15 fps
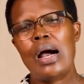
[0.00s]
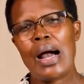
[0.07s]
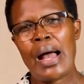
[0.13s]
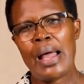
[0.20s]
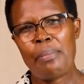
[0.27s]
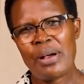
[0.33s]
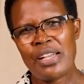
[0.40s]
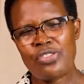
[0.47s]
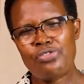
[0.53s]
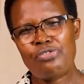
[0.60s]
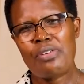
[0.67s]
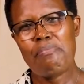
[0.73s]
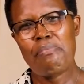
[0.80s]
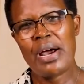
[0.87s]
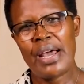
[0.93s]
I must
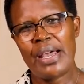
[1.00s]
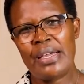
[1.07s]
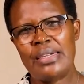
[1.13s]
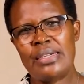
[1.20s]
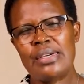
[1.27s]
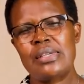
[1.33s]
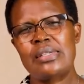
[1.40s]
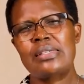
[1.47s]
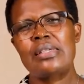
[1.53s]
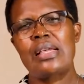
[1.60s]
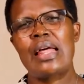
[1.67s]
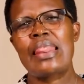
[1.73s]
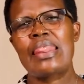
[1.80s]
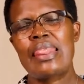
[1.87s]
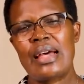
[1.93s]
remind us
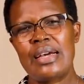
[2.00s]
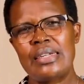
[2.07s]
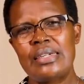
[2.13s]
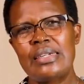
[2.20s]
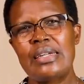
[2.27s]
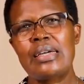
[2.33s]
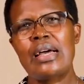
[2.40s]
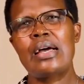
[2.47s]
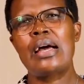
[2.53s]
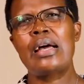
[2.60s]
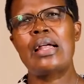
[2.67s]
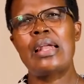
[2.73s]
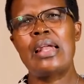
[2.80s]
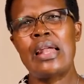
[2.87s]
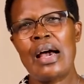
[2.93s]
that
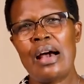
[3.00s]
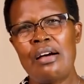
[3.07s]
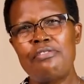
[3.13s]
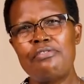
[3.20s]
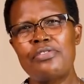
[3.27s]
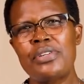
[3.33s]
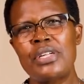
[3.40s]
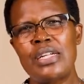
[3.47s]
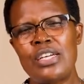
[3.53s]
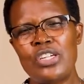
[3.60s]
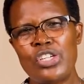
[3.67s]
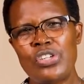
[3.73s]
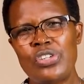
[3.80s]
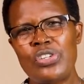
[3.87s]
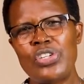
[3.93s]
love
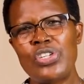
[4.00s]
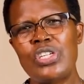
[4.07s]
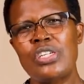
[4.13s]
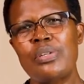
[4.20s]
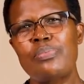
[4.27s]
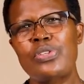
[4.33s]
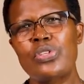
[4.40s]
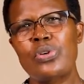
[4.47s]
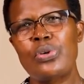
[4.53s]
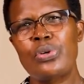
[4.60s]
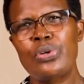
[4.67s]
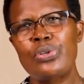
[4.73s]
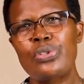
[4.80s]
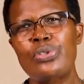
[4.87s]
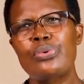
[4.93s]
relationships
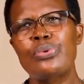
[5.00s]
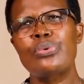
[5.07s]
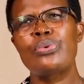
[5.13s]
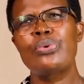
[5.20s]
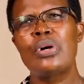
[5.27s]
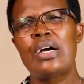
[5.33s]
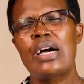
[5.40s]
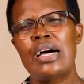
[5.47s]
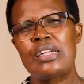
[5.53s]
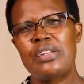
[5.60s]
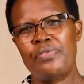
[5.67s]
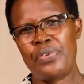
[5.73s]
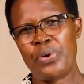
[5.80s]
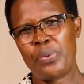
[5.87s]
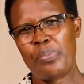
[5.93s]
go through a
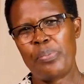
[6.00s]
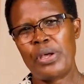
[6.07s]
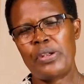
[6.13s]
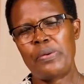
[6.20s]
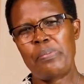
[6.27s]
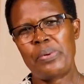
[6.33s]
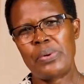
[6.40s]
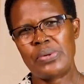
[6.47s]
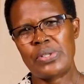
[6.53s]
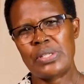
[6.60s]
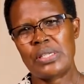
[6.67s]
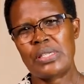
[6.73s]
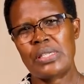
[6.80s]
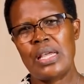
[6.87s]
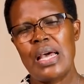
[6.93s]
development
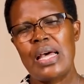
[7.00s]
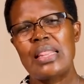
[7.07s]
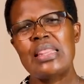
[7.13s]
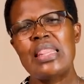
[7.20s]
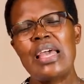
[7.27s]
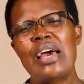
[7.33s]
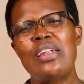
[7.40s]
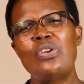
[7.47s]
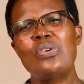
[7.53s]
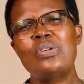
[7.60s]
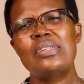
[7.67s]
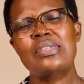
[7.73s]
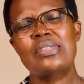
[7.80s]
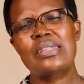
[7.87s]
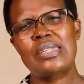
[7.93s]
process. They are
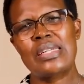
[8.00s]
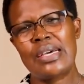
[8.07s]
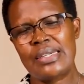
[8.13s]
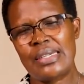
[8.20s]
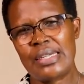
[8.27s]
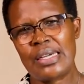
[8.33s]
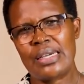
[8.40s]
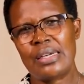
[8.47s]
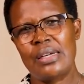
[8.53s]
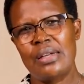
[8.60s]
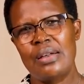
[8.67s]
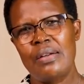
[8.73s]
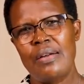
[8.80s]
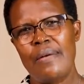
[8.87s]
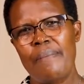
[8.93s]
not static.
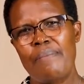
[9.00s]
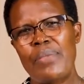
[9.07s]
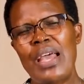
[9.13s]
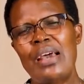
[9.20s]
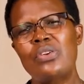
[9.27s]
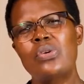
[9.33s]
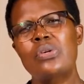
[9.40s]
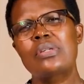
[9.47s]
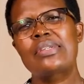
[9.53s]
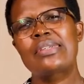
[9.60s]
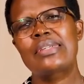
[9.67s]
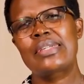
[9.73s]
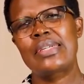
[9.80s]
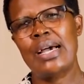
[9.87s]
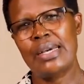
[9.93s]
They are not
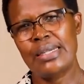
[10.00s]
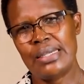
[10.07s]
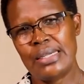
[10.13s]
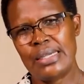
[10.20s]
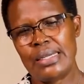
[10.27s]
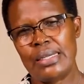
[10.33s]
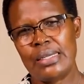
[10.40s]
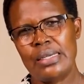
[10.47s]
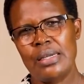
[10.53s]
stunted.